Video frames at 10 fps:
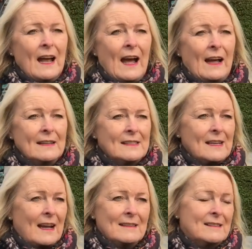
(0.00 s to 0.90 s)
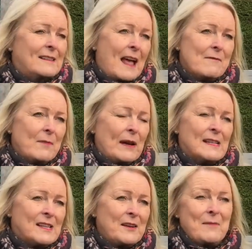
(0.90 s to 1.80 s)
And then we'll
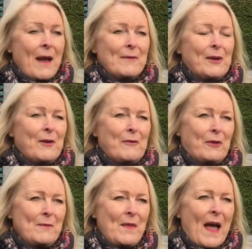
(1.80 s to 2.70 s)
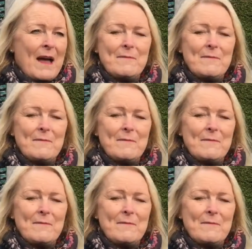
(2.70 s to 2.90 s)
see where we go from there.